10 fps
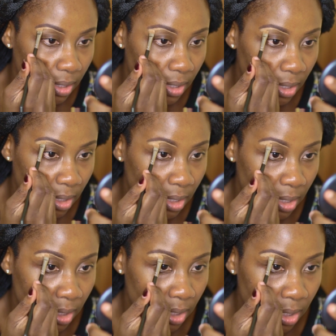
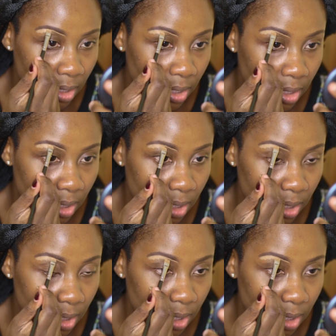(silence)